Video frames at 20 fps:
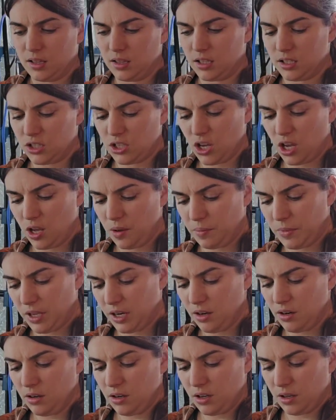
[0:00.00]
the top
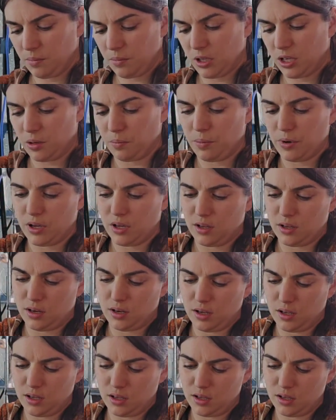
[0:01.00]
there. I'm going to put
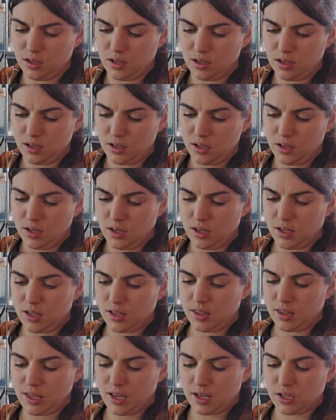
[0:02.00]

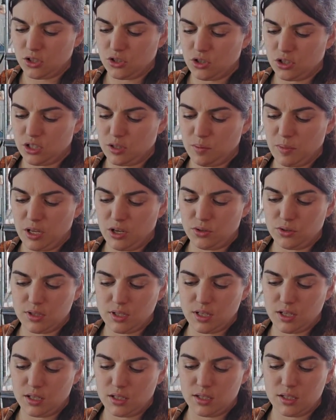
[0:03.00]
extra tomato
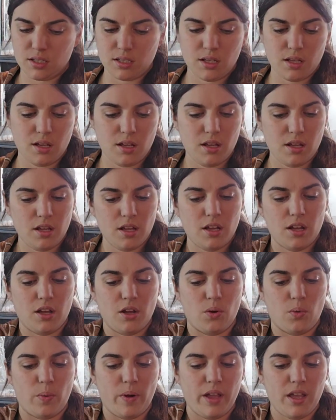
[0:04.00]
seeds
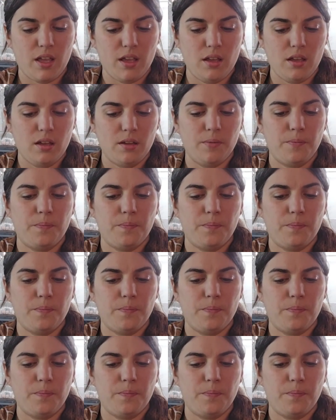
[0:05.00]
away